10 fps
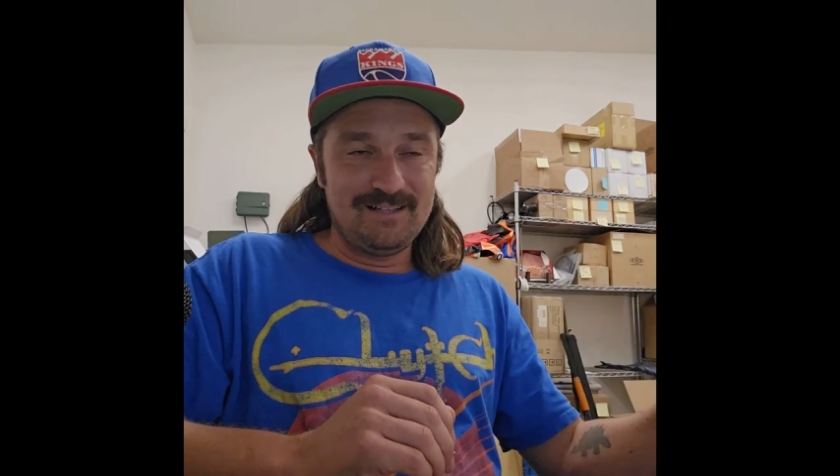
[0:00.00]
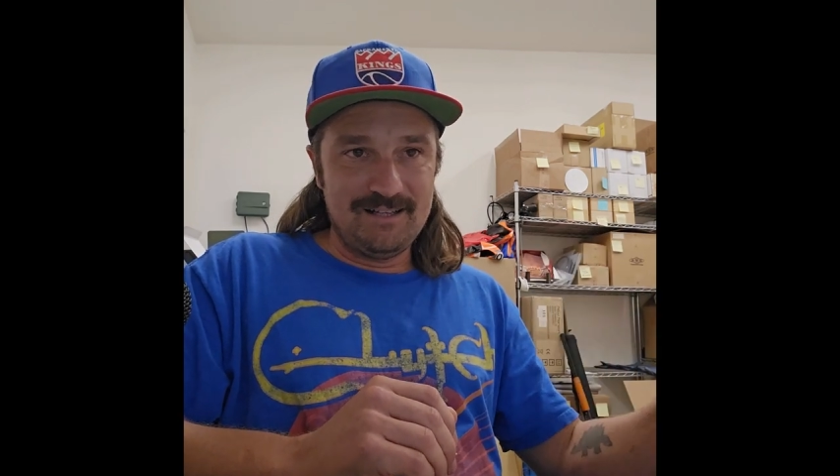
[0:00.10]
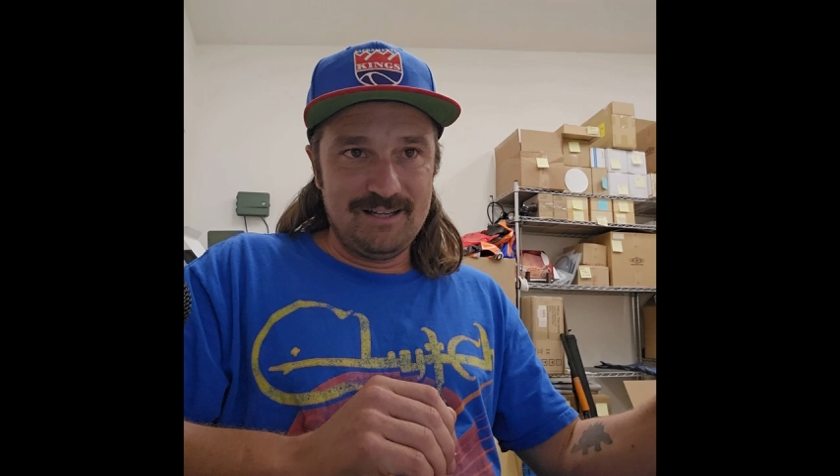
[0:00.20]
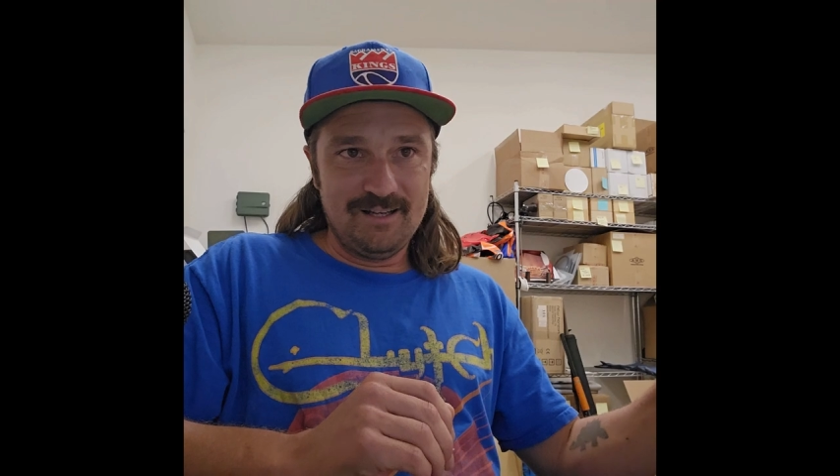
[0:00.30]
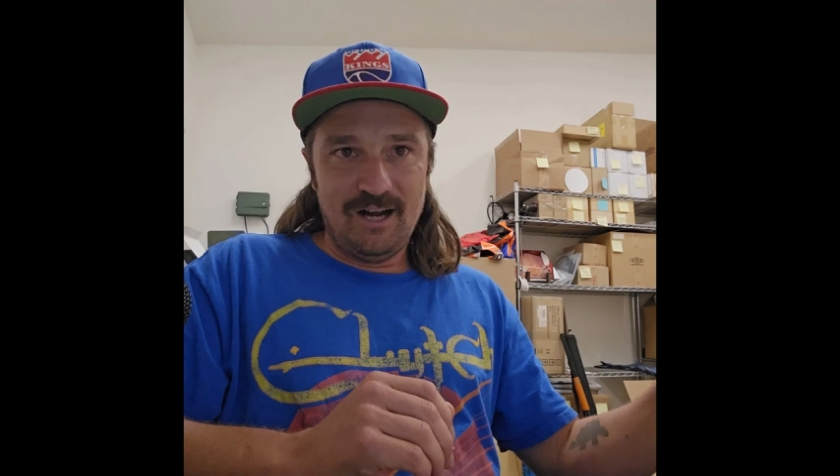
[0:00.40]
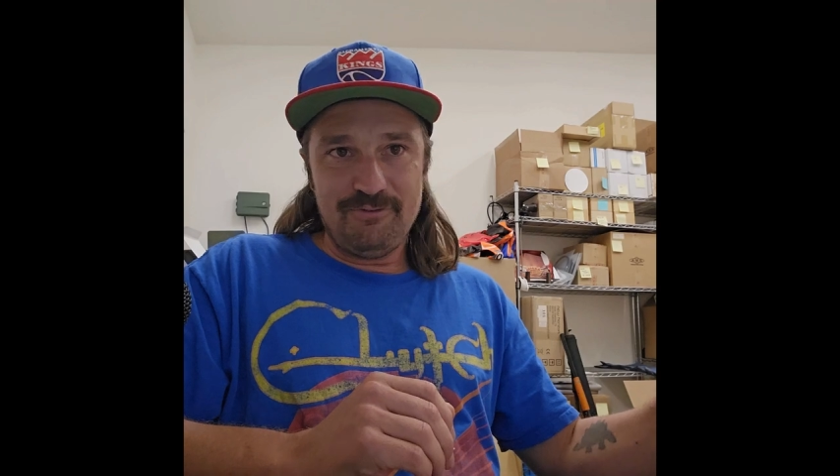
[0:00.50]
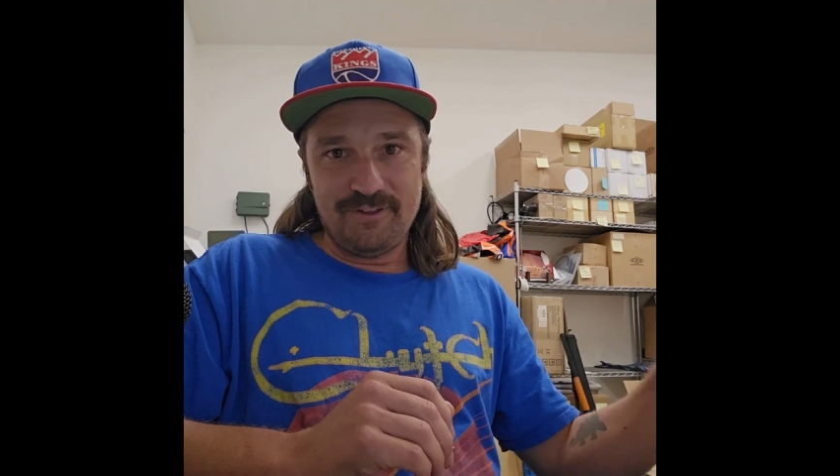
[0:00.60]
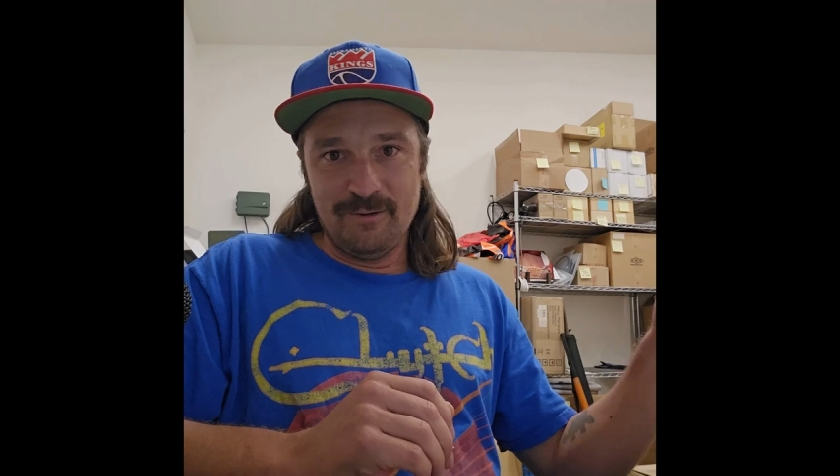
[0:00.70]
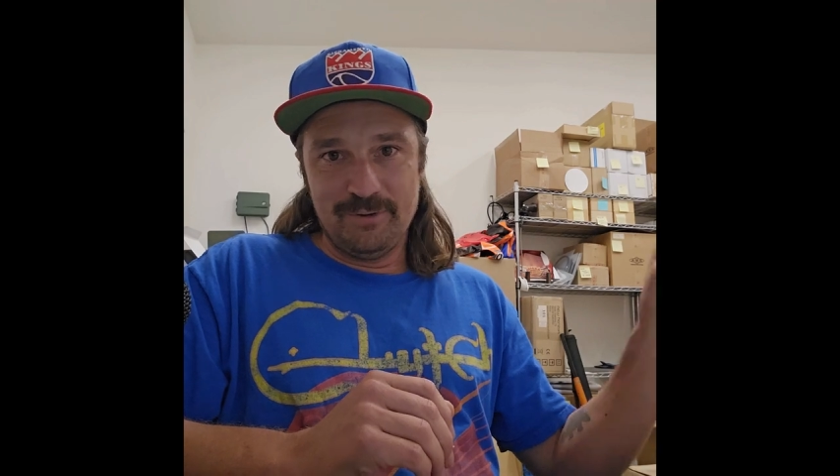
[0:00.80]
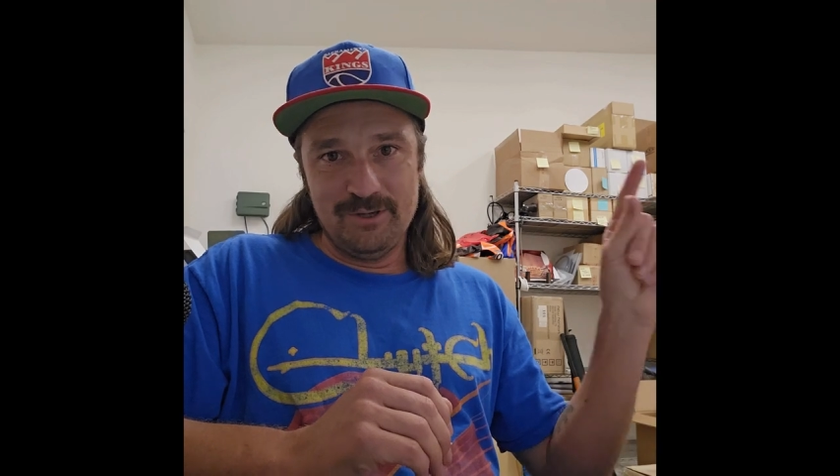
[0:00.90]
get off the
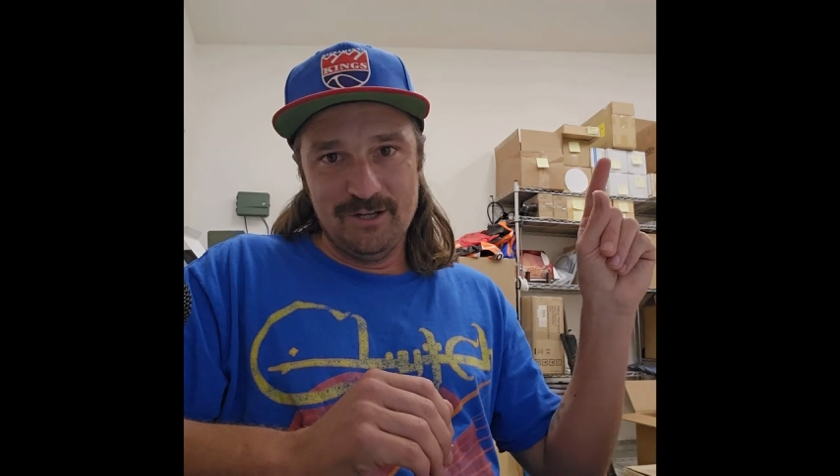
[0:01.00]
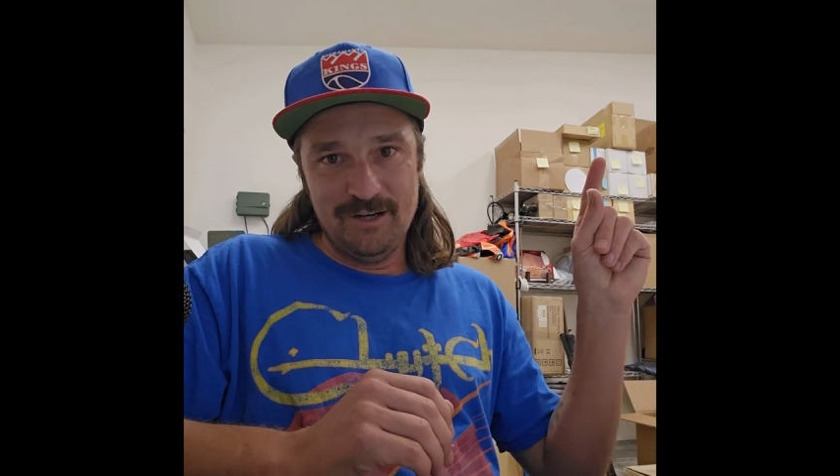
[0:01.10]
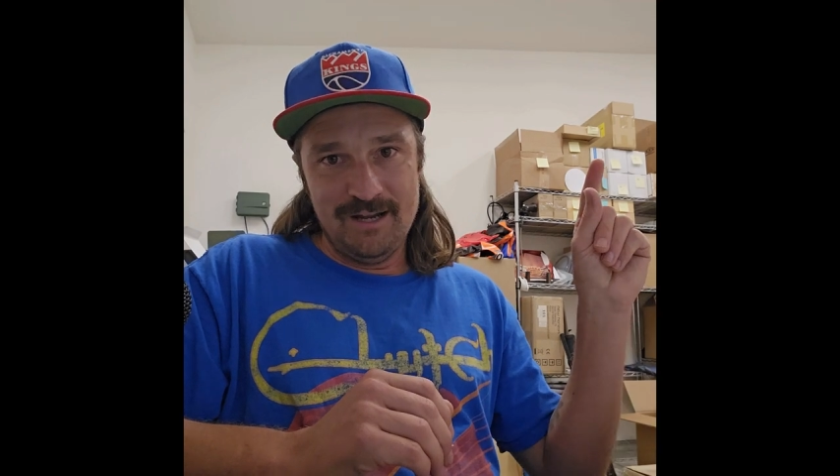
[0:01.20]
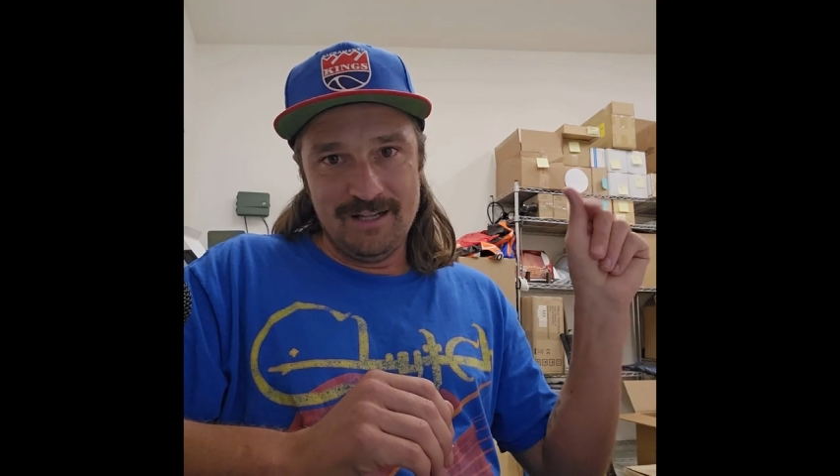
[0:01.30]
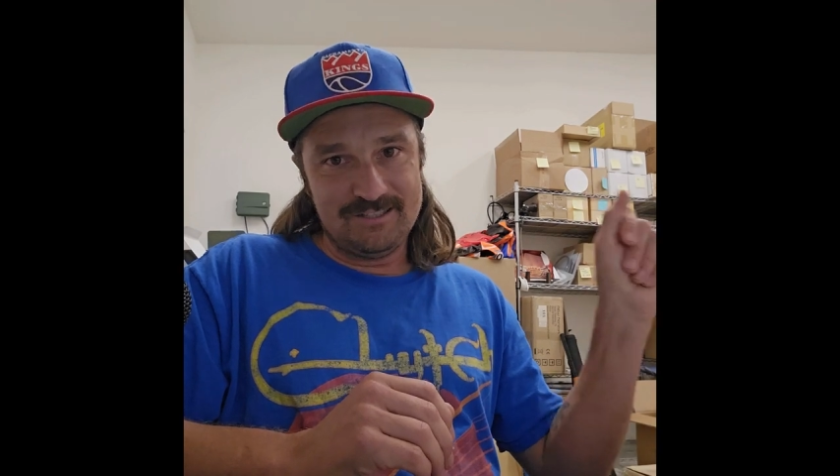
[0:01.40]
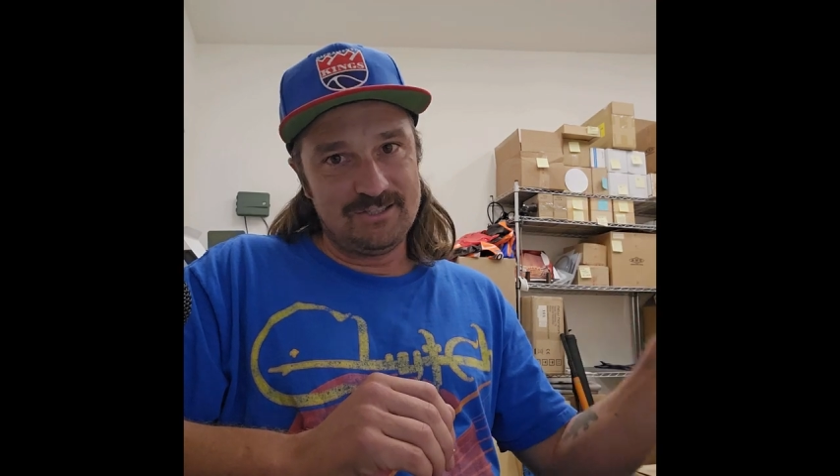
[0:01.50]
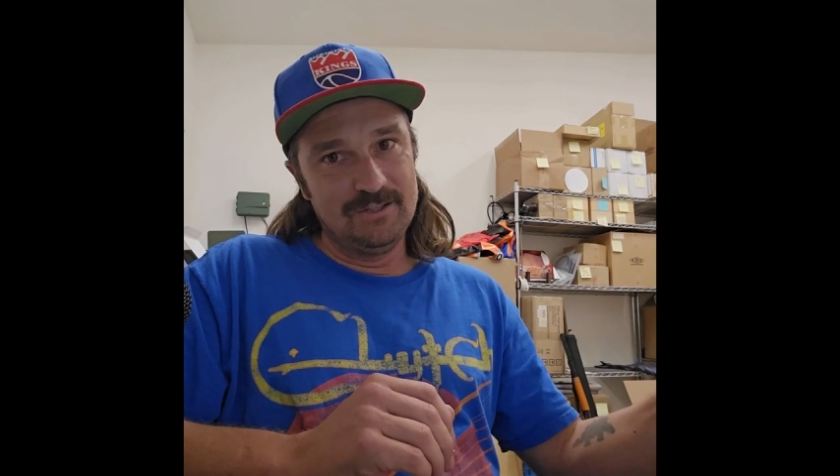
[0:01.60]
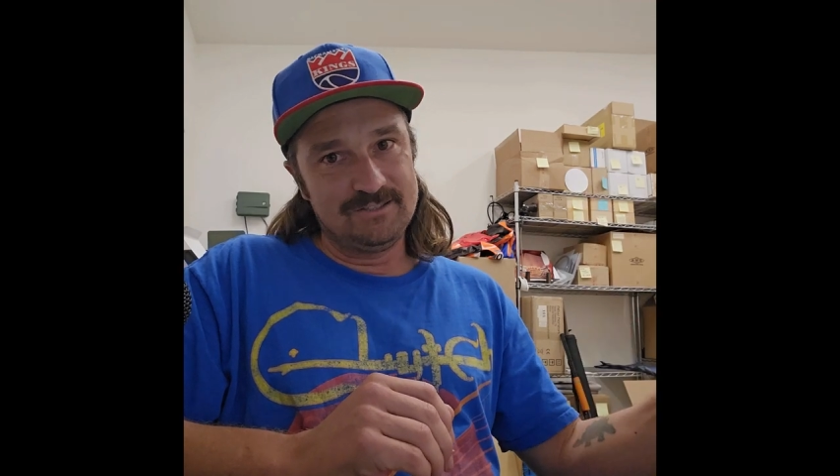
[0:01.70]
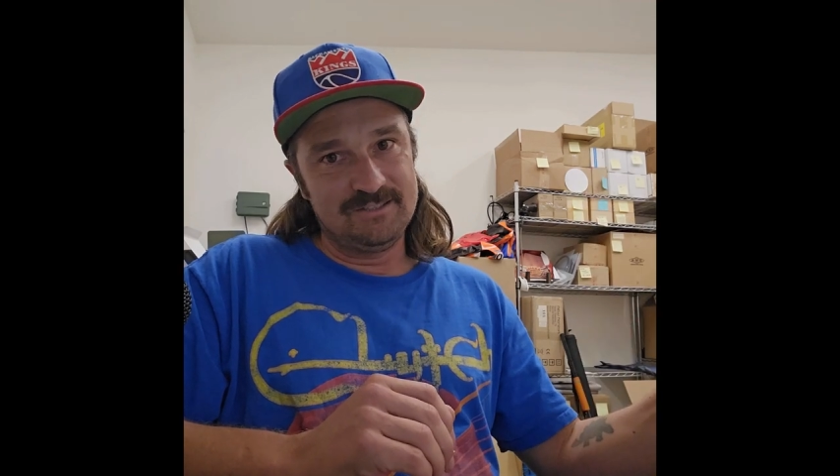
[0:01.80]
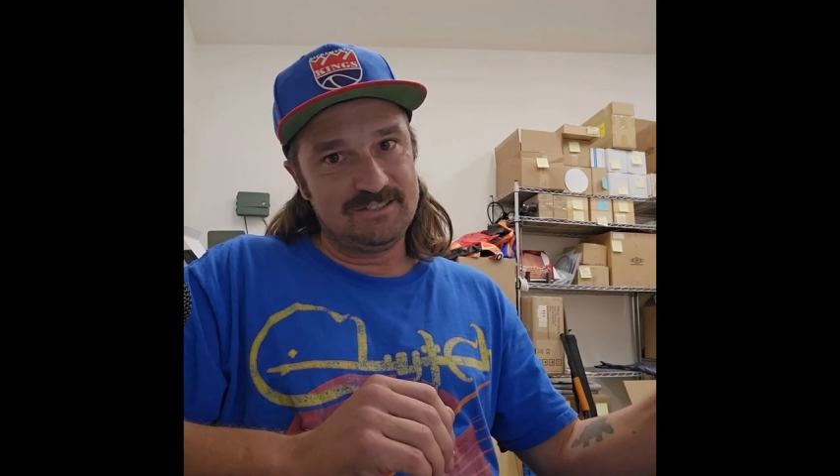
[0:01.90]
computer and let's go
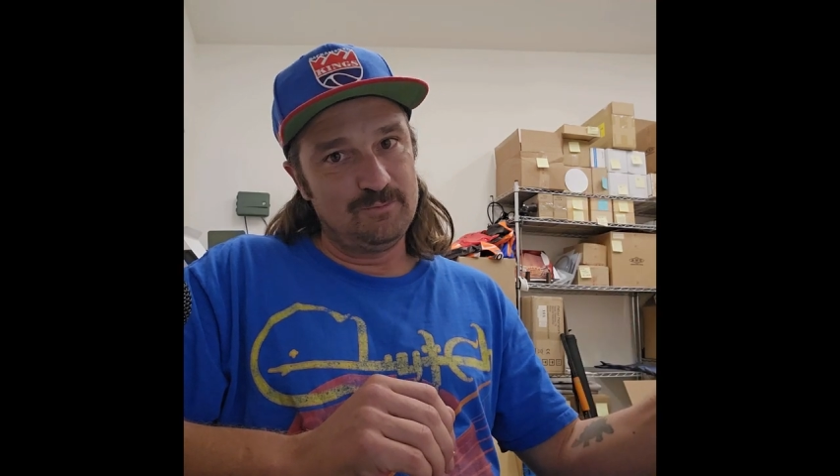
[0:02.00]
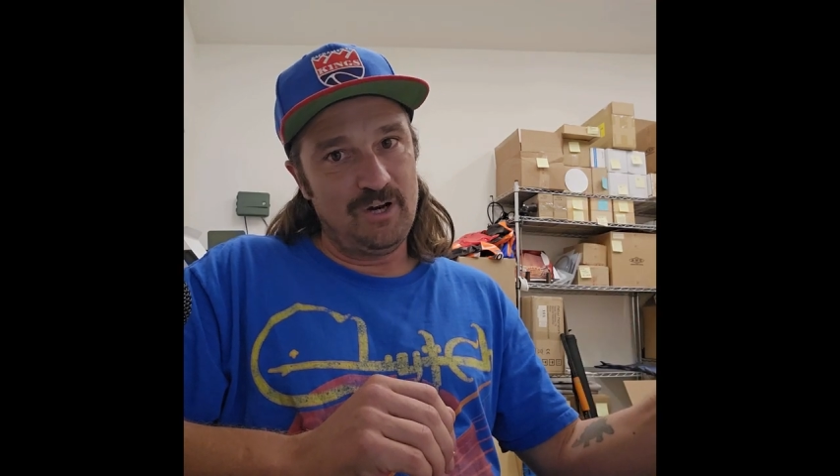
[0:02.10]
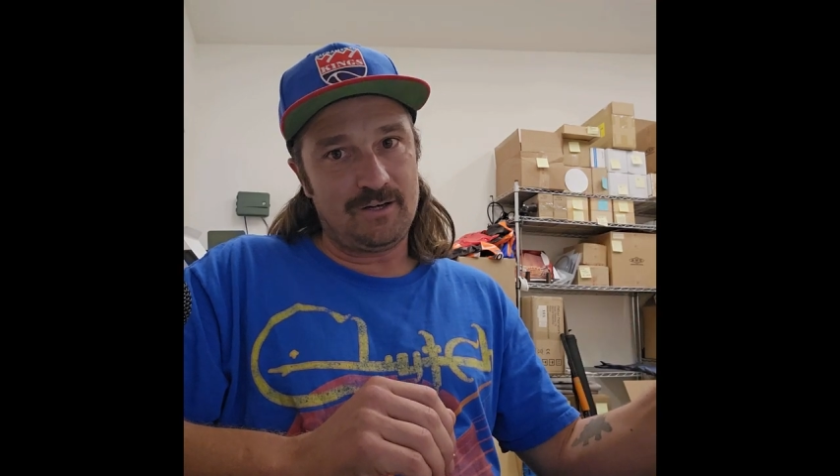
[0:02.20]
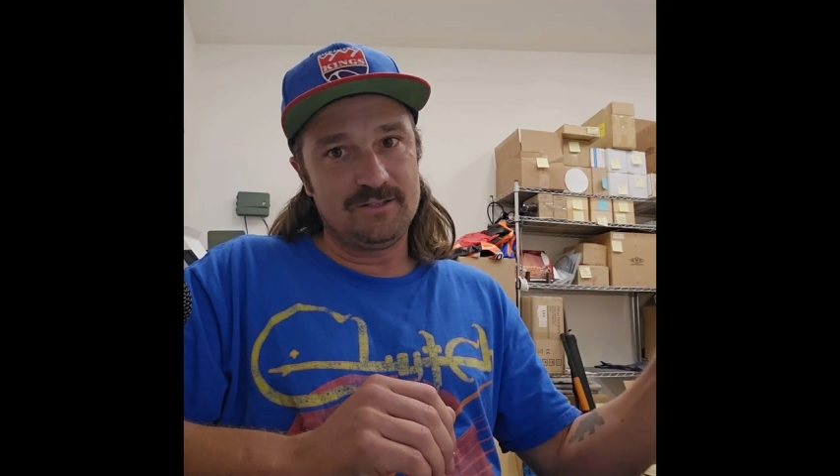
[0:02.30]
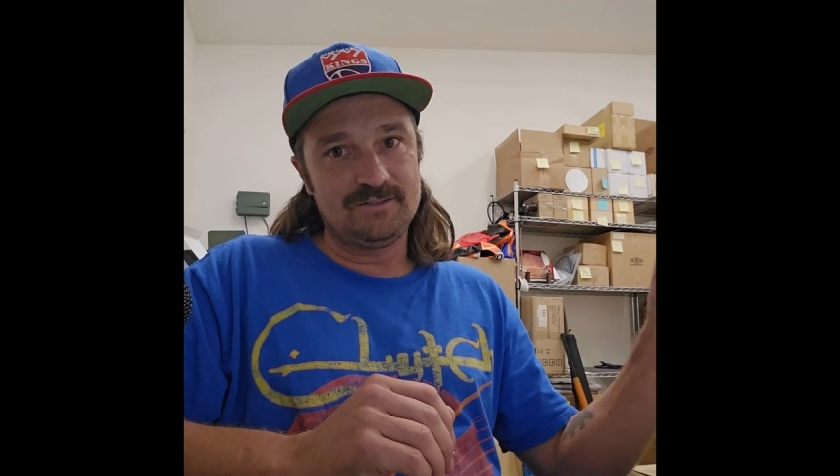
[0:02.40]
listen to some records,